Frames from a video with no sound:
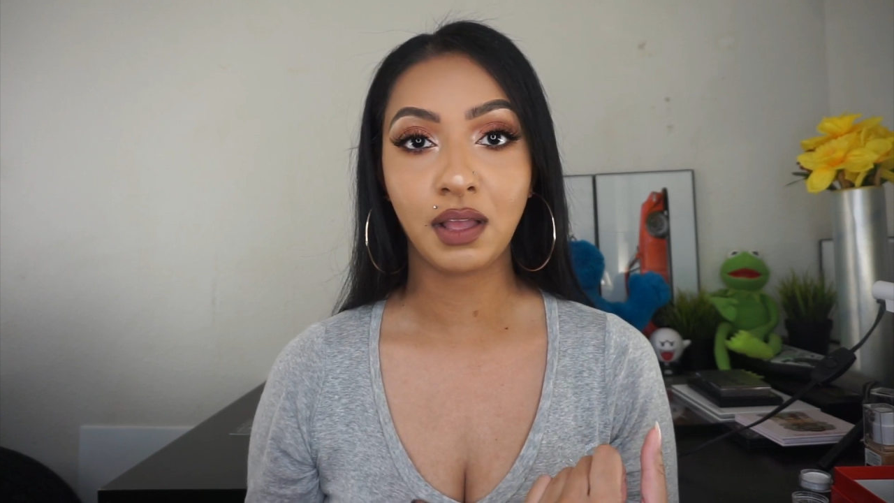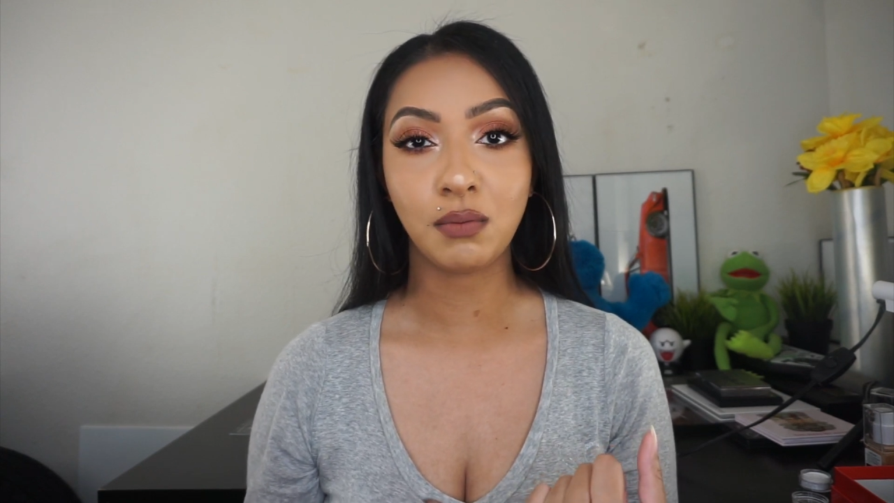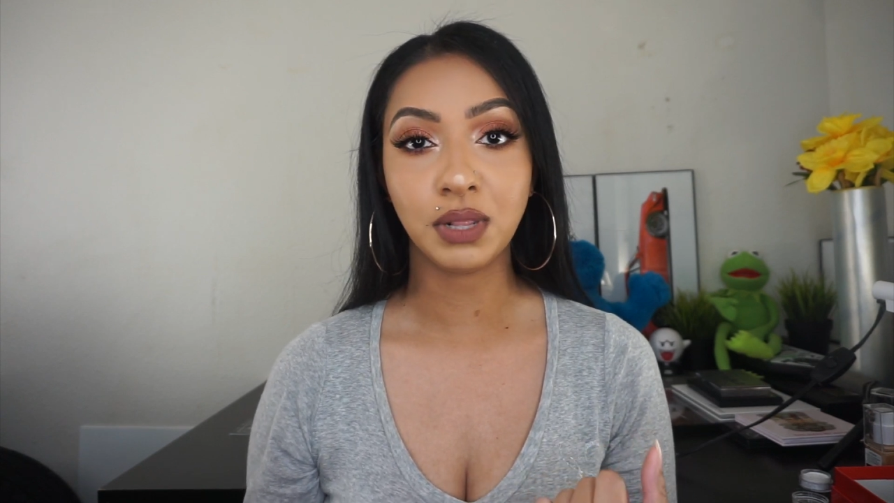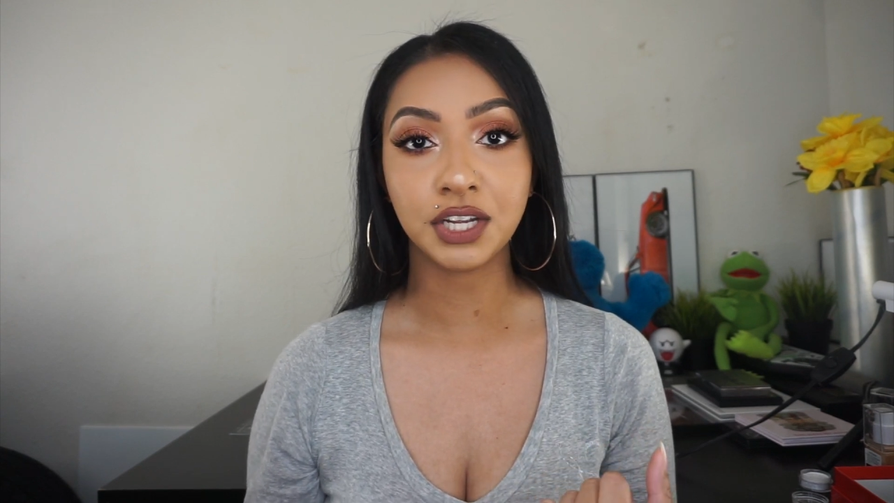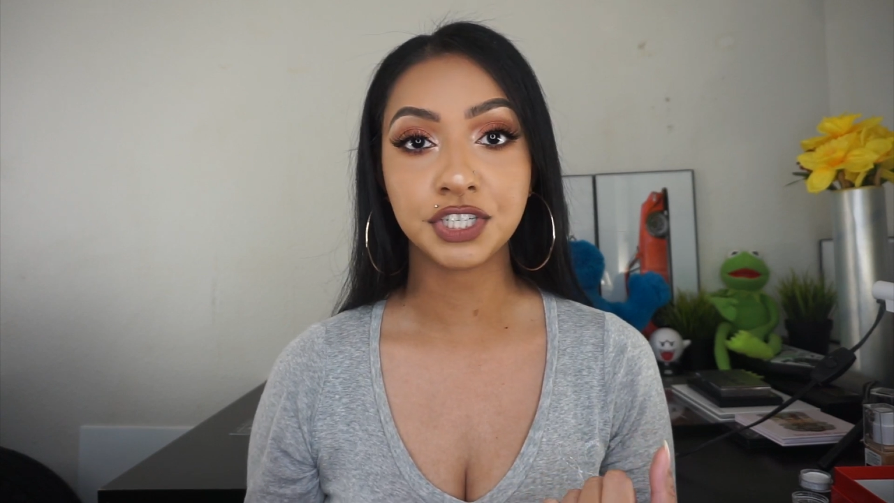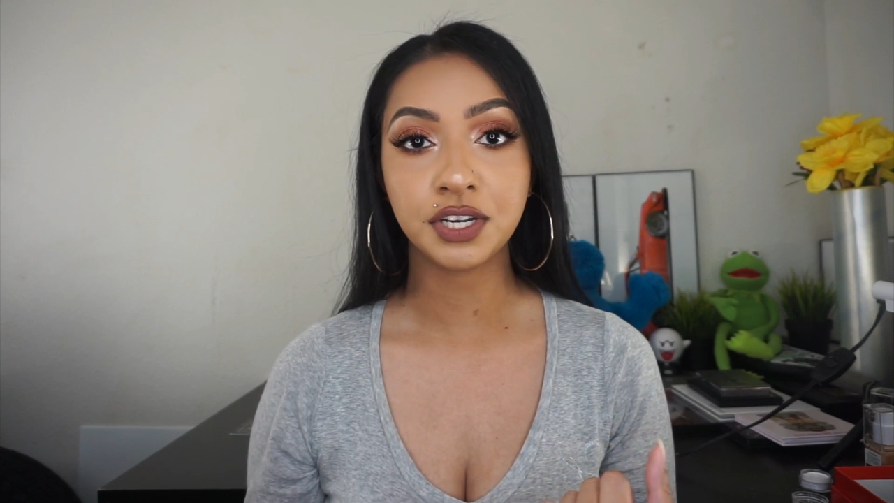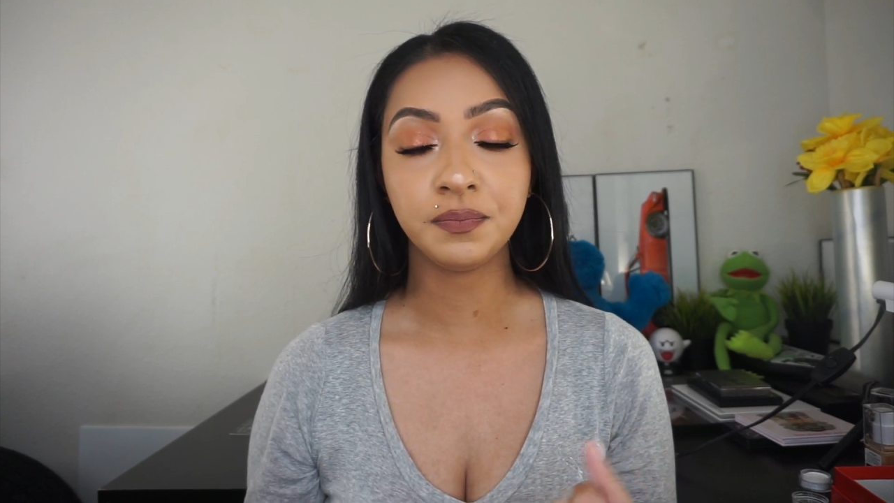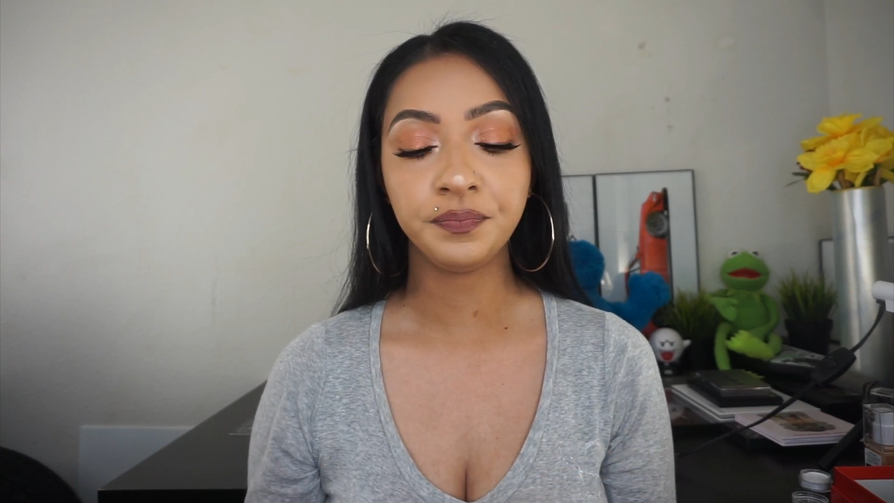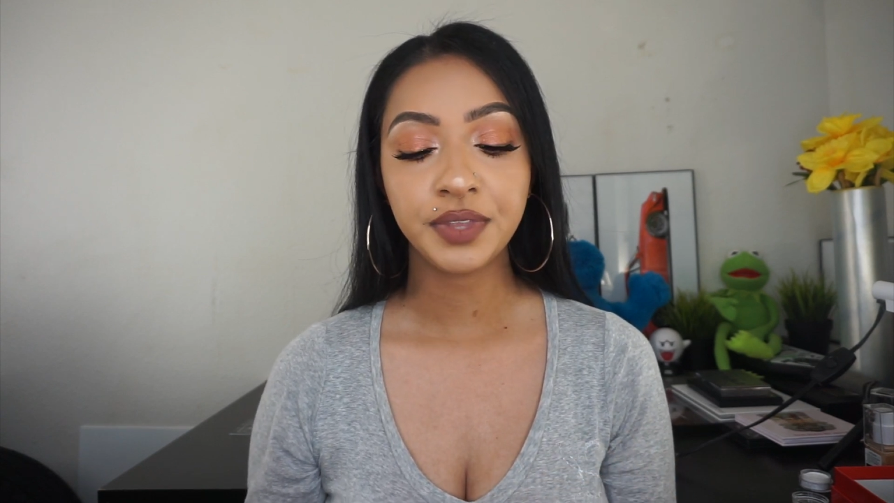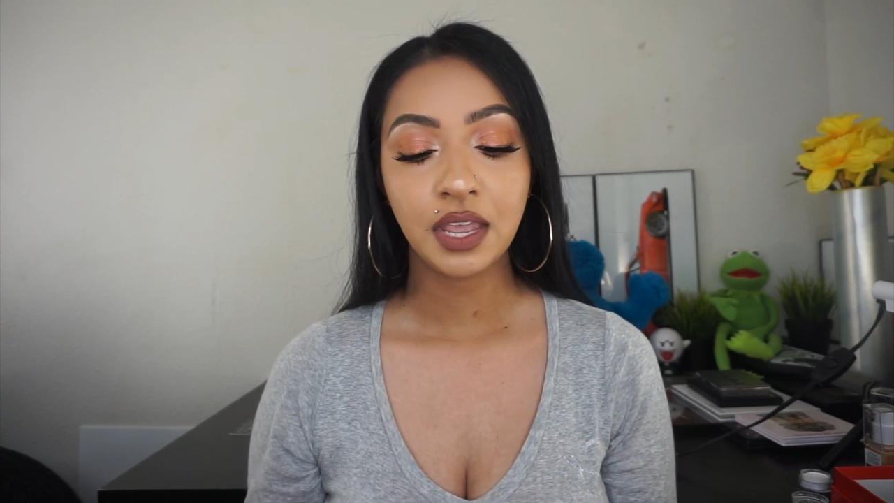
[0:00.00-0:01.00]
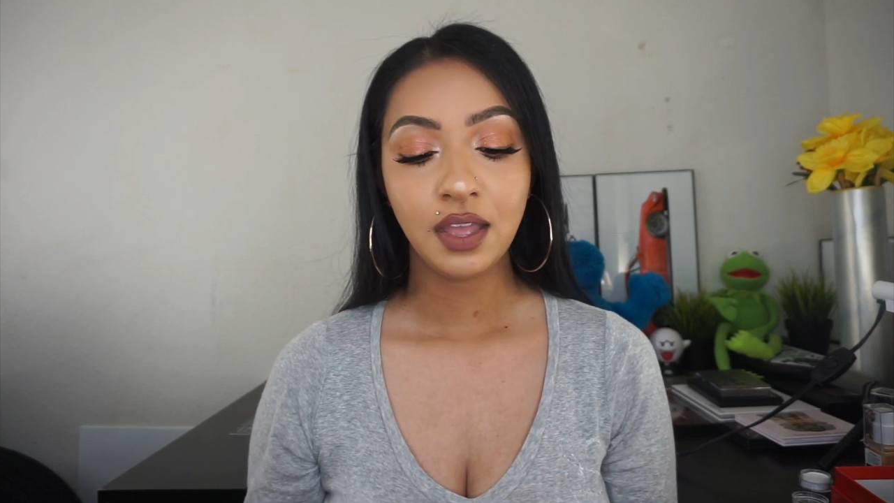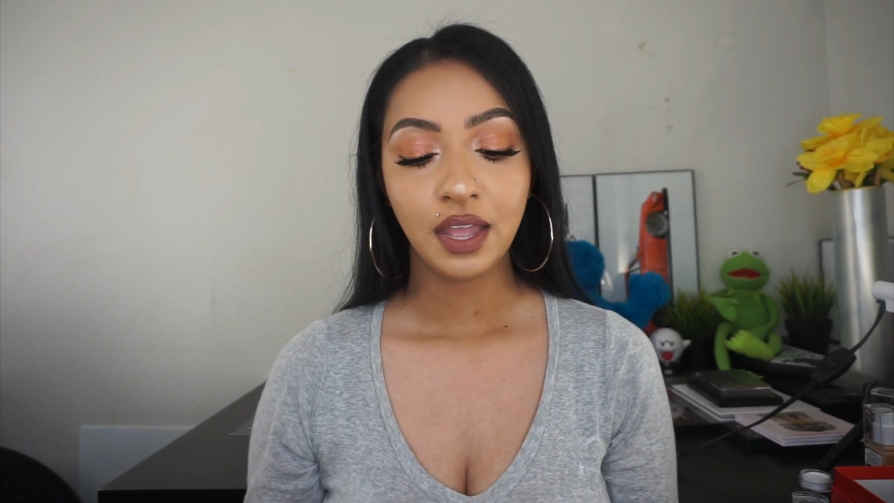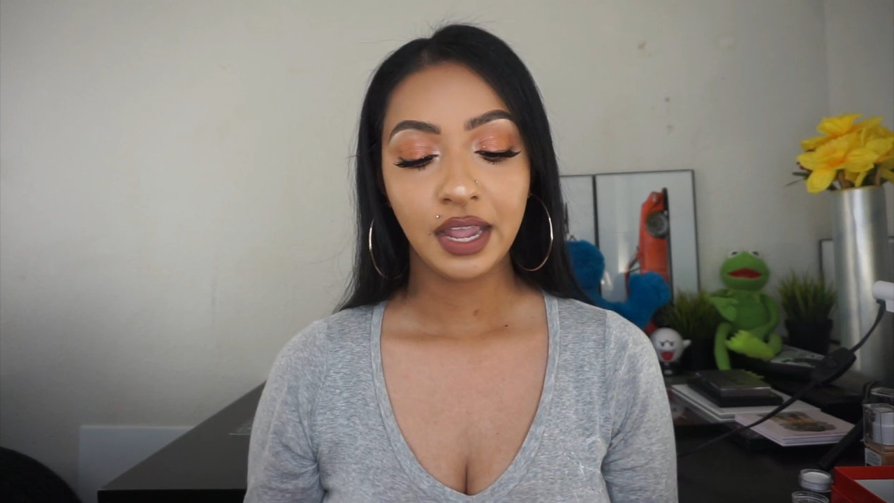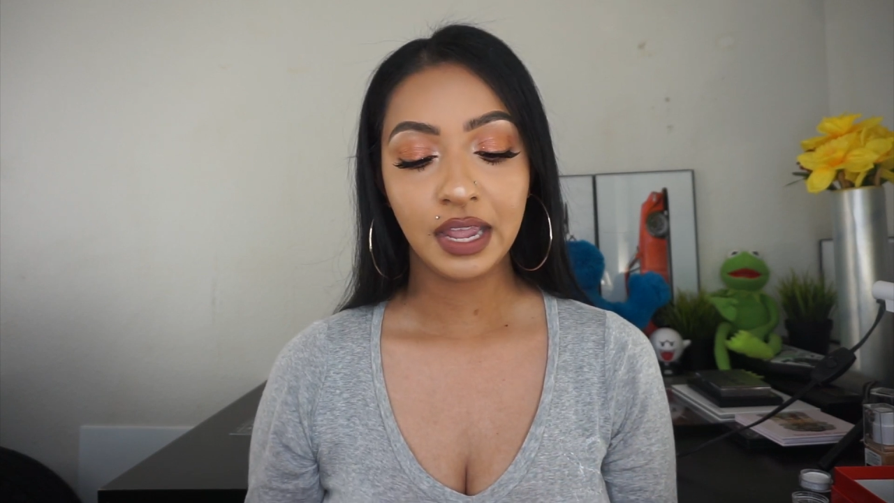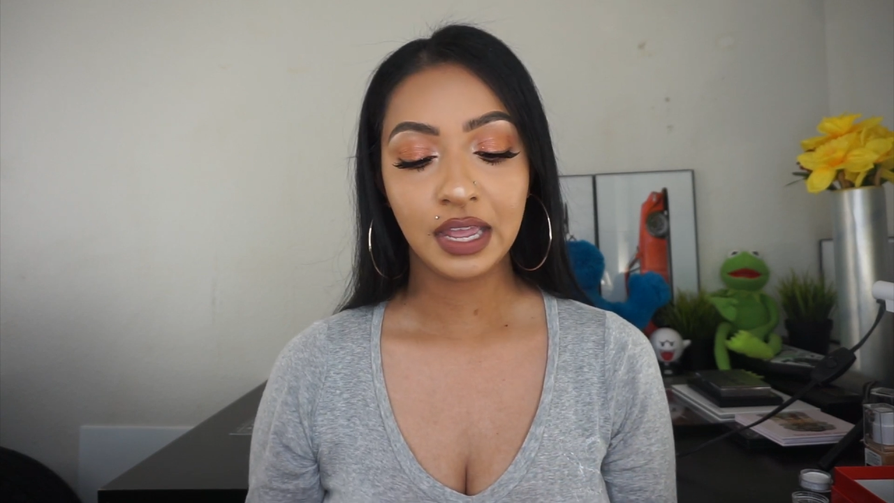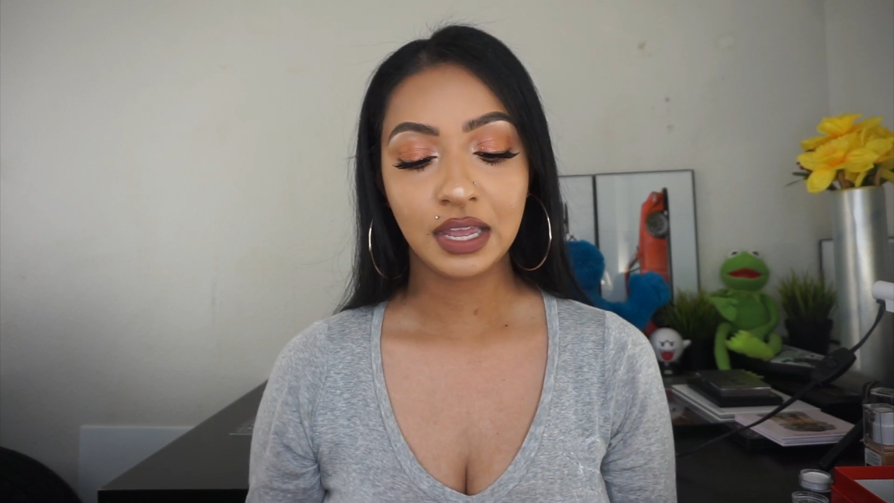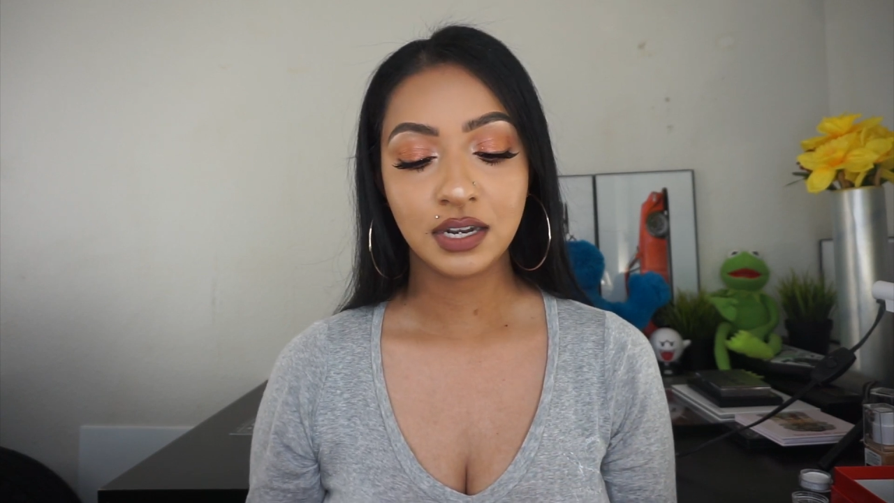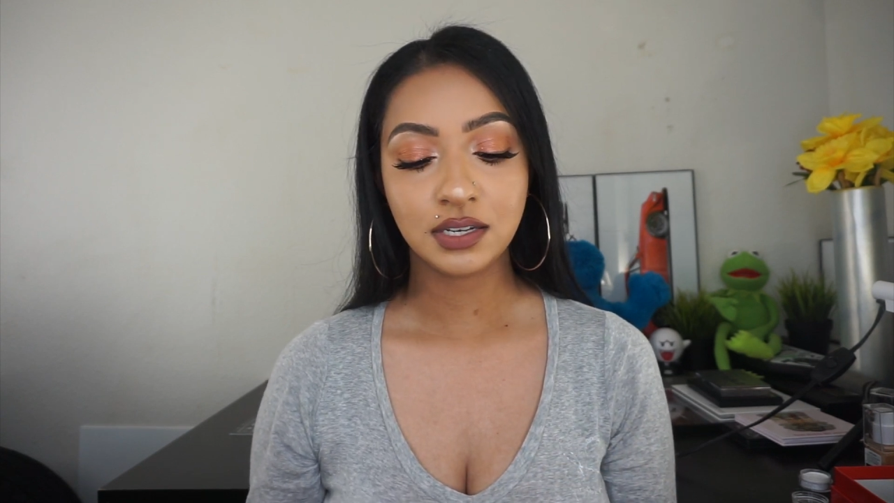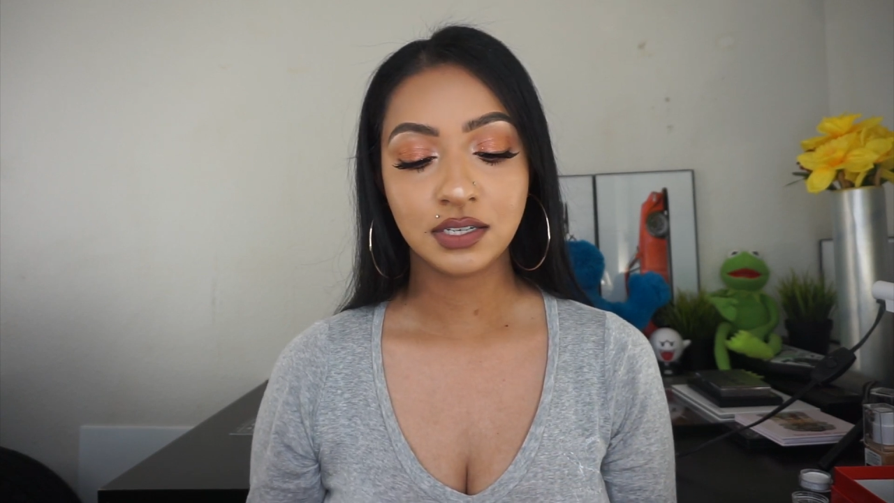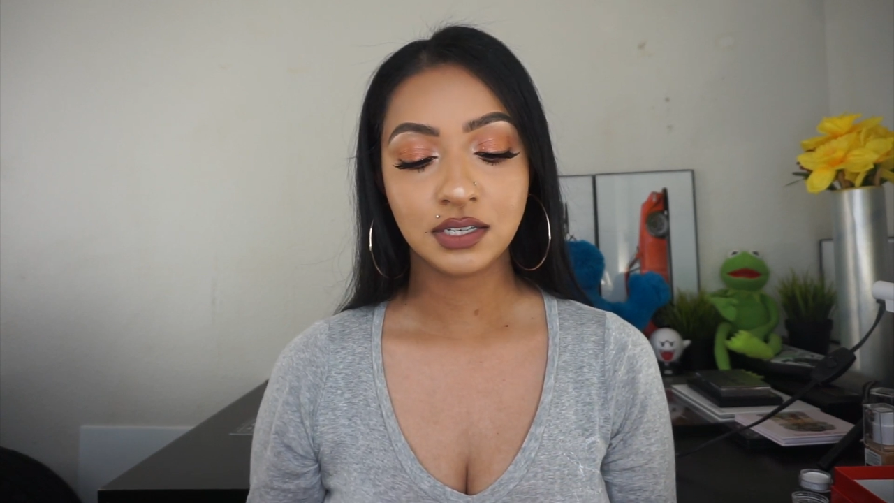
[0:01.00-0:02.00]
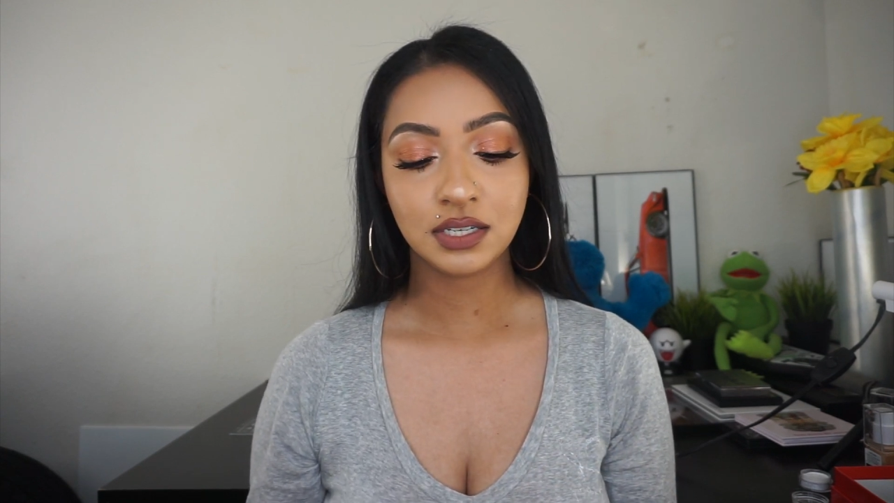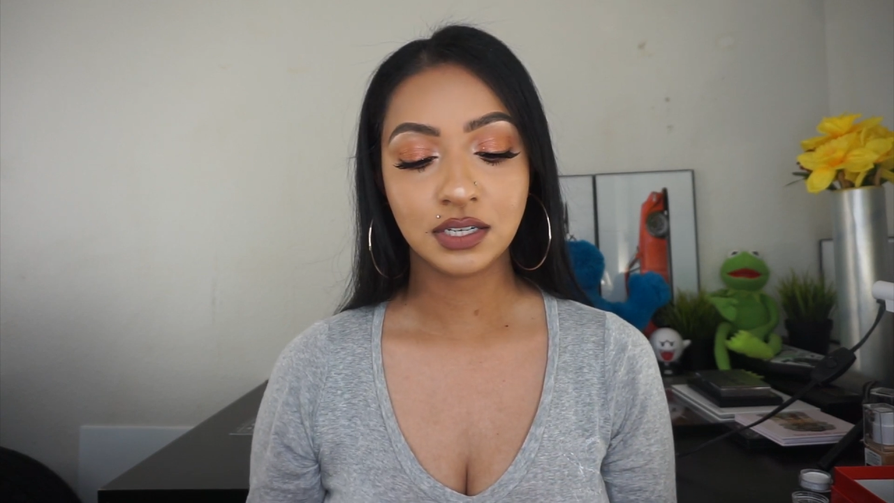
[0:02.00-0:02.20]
complexion, and